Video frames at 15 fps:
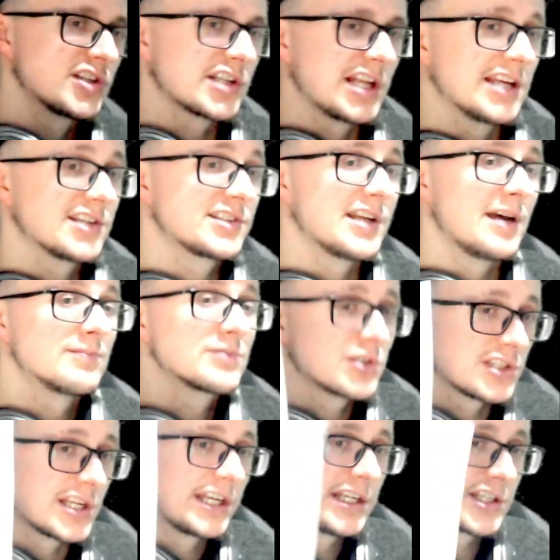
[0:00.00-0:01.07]
class stamps
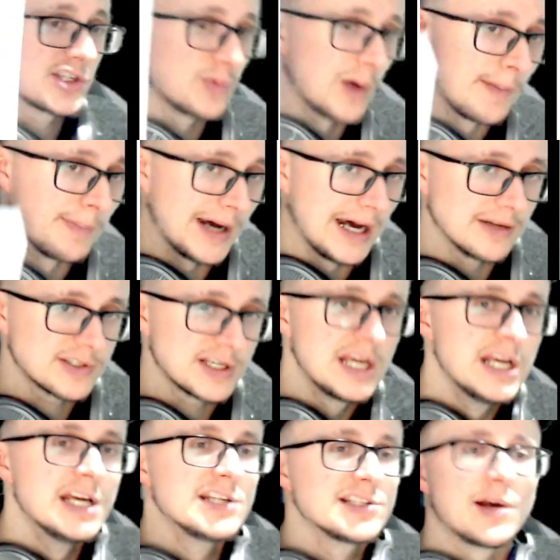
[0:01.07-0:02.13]
because I did swap outs.
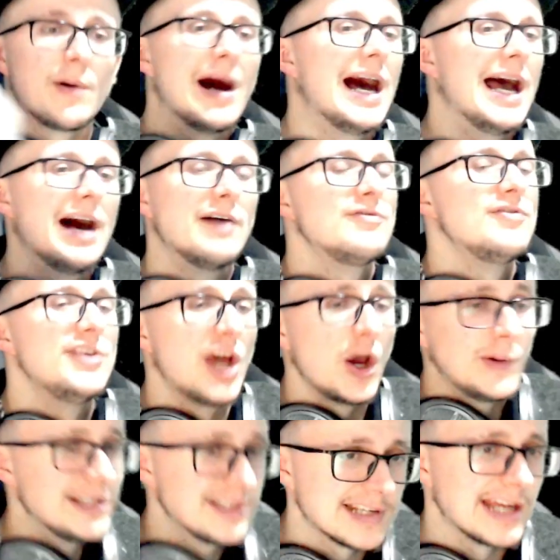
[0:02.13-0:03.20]
So I have no
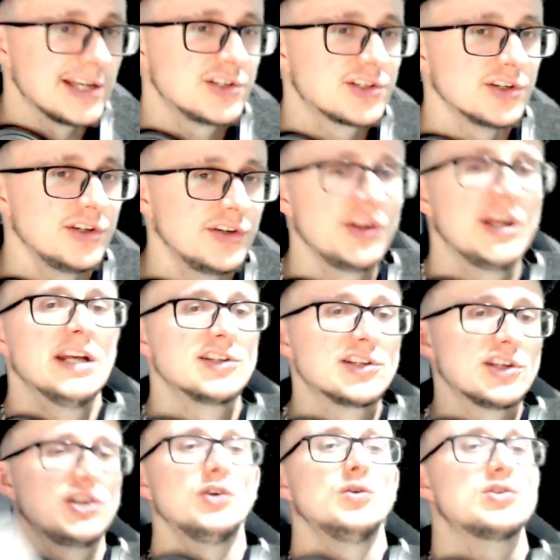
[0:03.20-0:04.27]
intention to
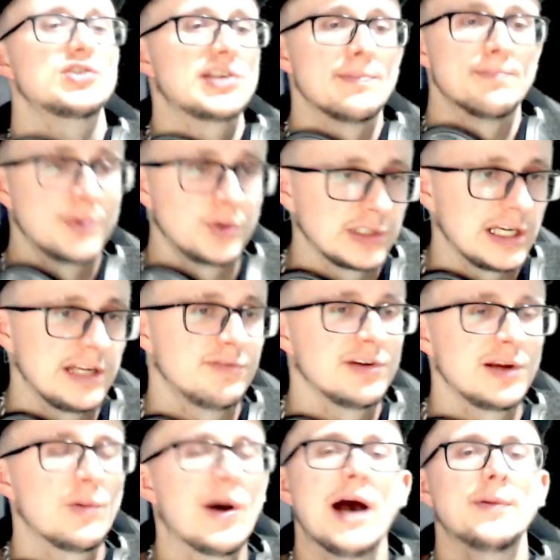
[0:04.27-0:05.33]
do simple delivery.
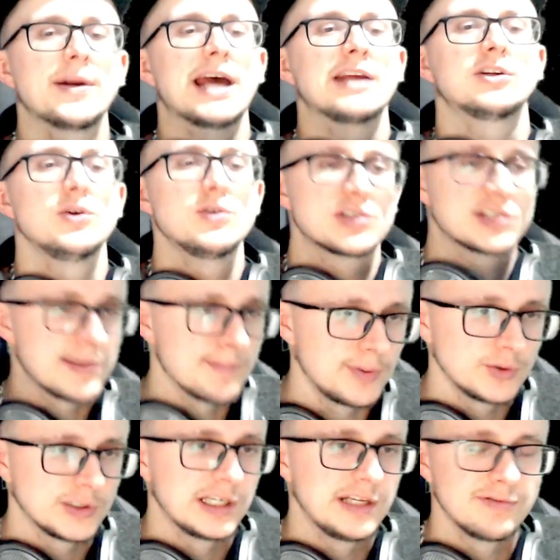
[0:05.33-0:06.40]
Why would I do simple
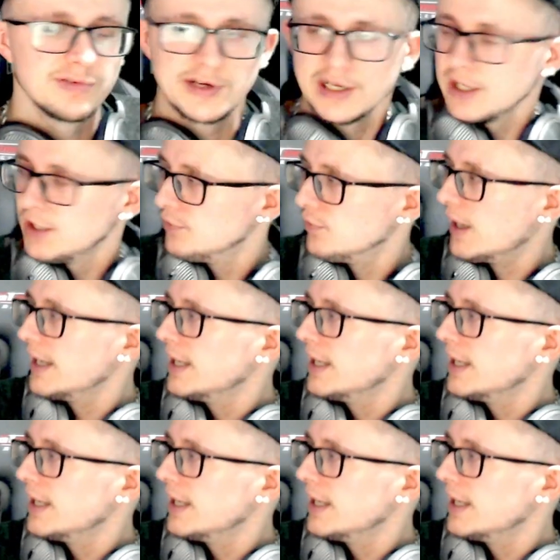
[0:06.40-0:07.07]
delivery, right?